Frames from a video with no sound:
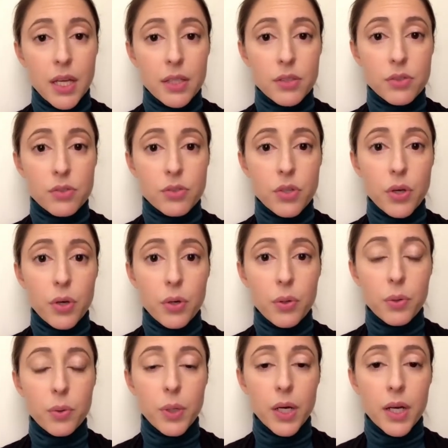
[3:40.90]

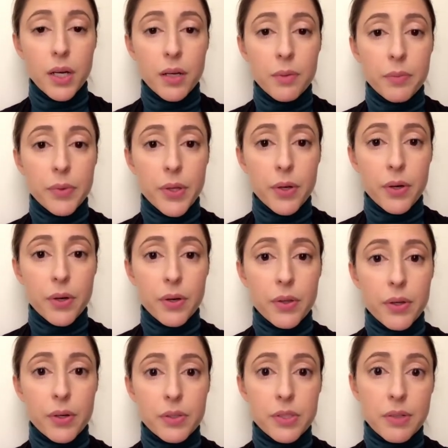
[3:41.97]
So
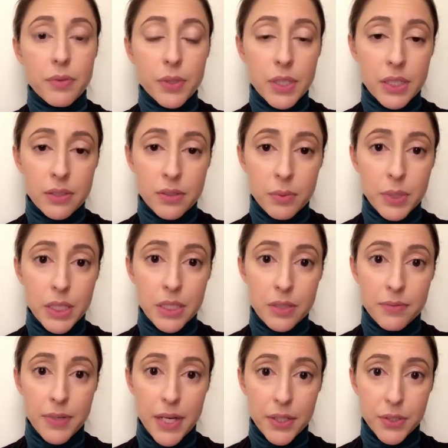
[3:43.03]
there are several things that we need
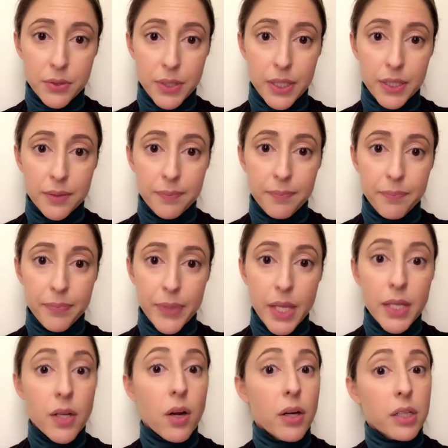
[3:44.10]
to factor in,
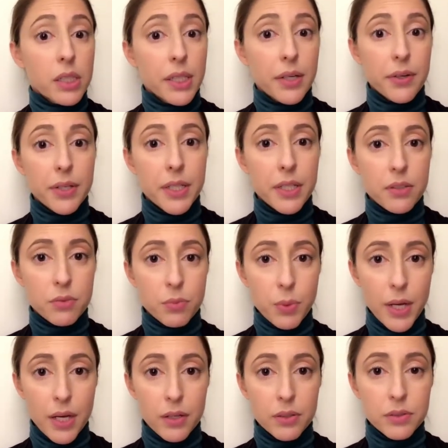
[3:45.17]
and our clarity as
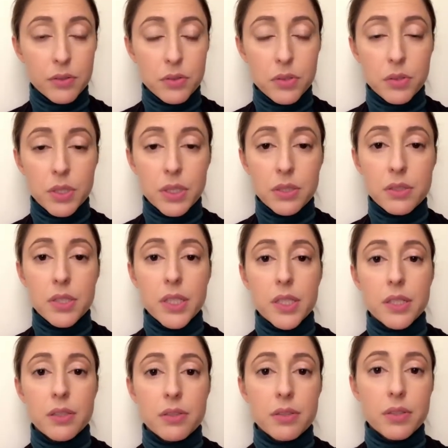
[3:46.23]
well. Students, it
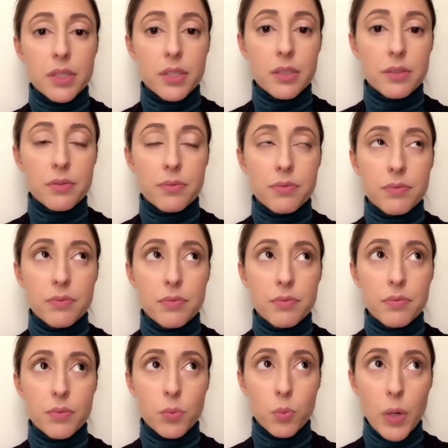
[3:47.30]
is
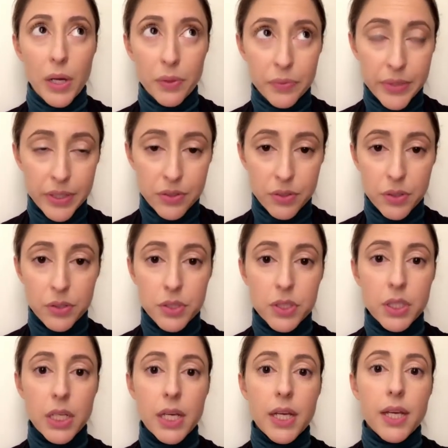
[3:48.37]
well researched
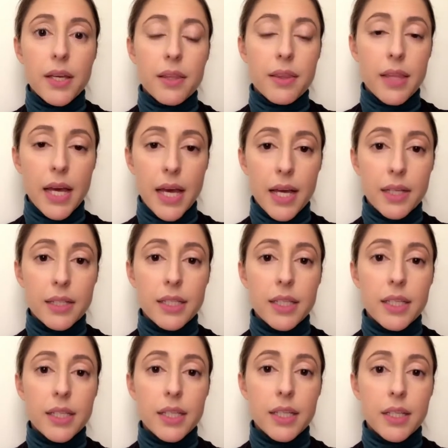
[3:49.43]
that
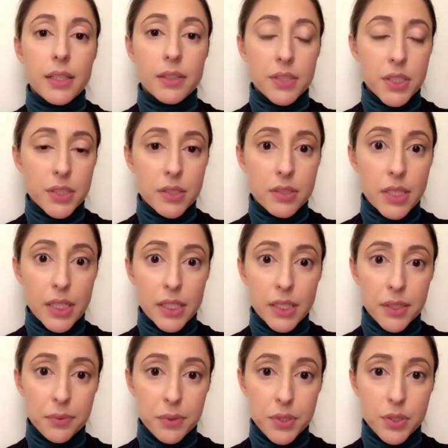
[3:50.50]
English as a second
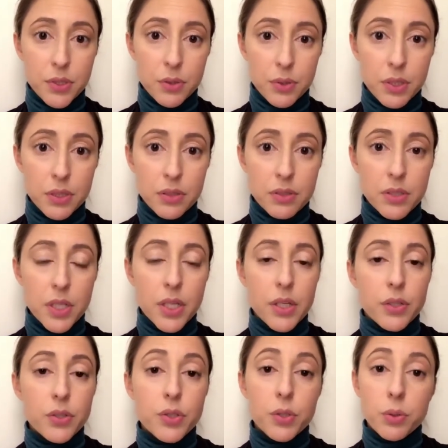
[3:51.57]
language students
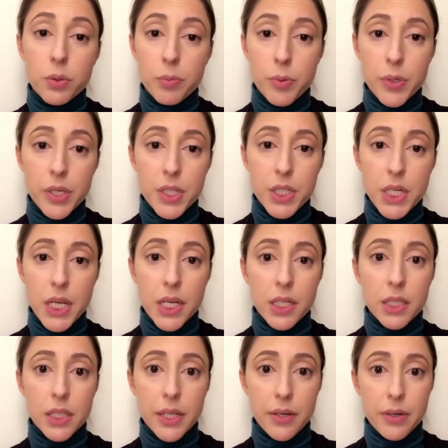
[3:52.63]
do appreciate
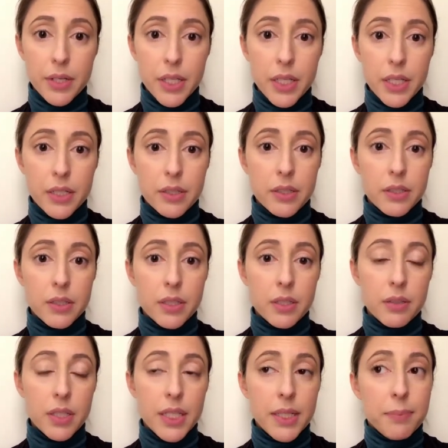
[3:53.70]
clarity
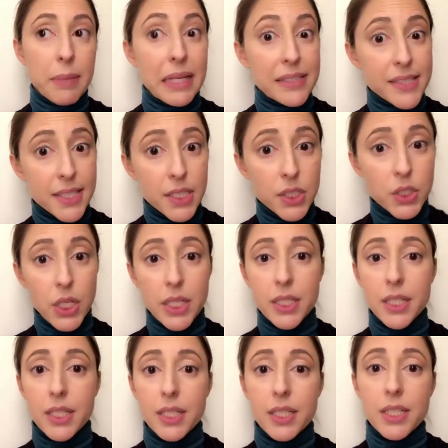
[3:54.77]
in message and
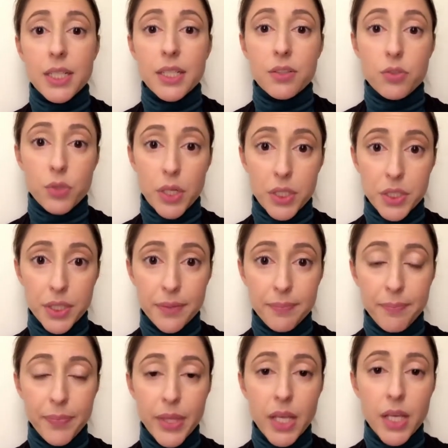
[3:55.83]
in
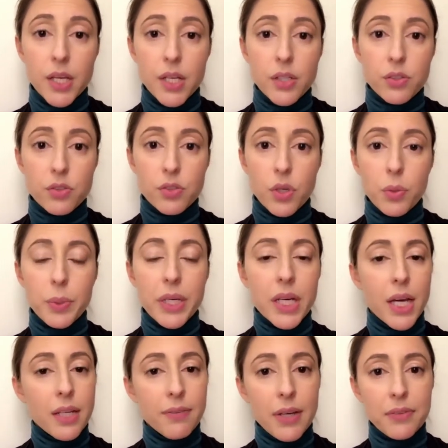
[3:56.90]
instruction. So we
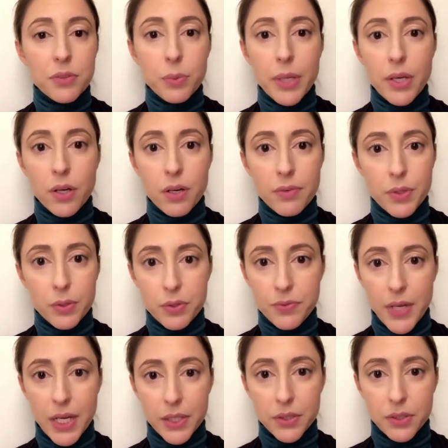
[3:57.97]
kind of have to weigh all of those
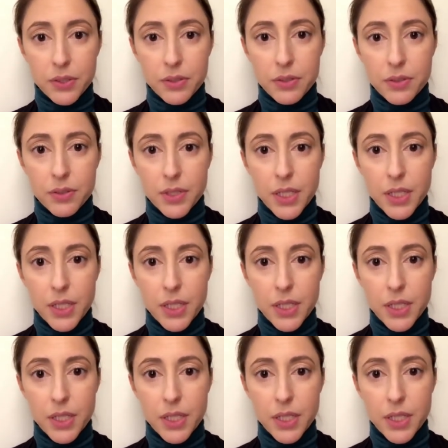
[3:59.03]
factors